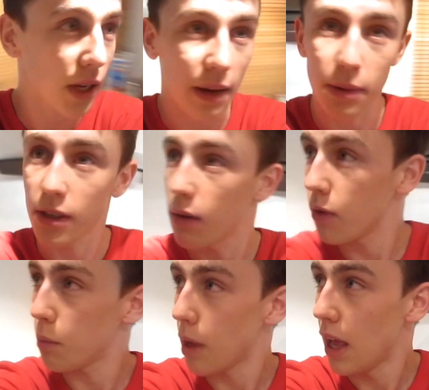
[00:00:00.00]
to get myself
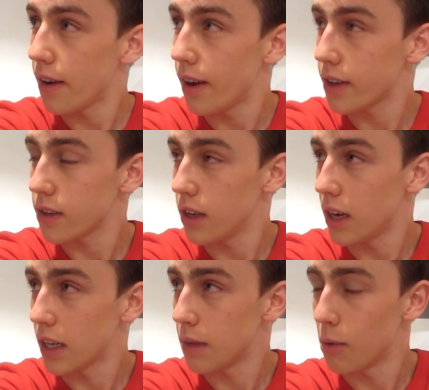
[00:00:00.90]
up nice and
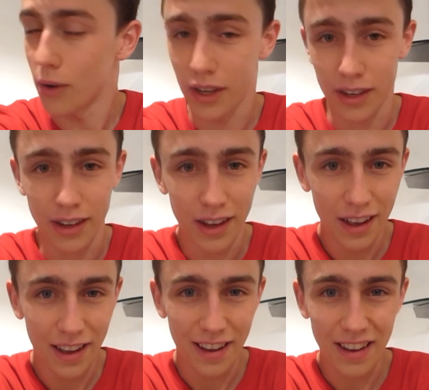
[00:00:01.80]
early in the morning,
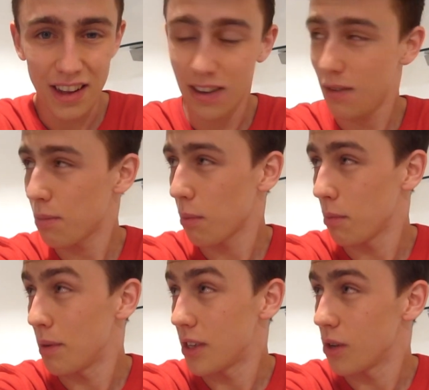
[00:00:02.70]

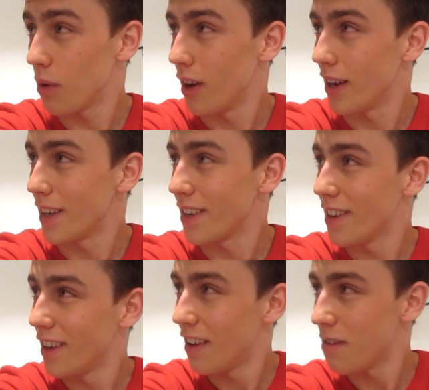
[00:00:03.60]
probably too early,
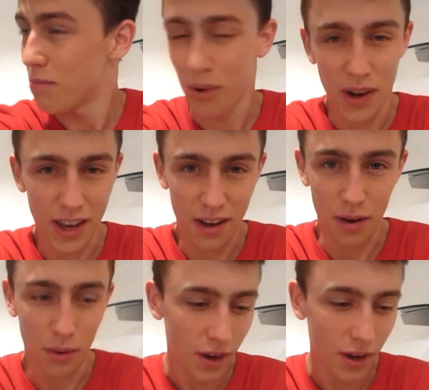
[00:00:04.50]
but hey ho.